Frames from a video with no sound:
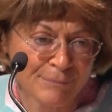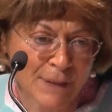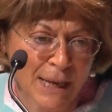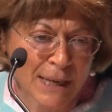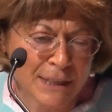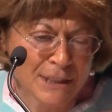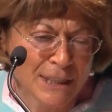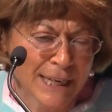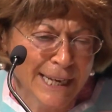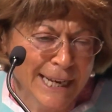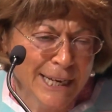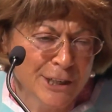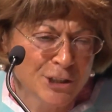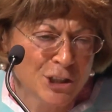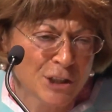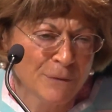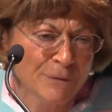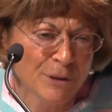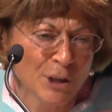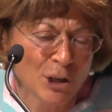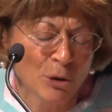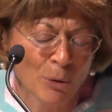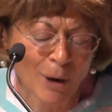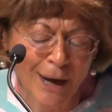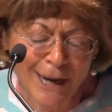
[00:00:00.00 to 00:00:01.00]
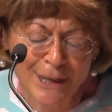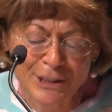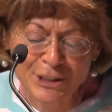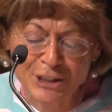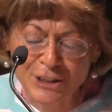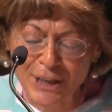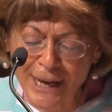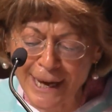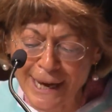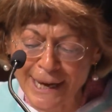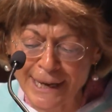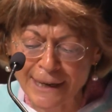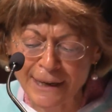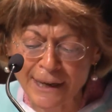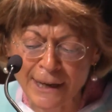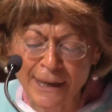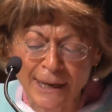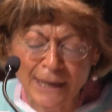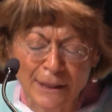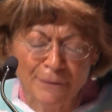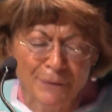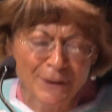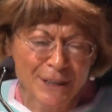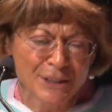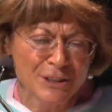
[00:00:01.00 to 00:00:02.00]
To each of you I say,
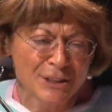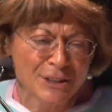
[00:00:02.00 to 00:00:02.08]
this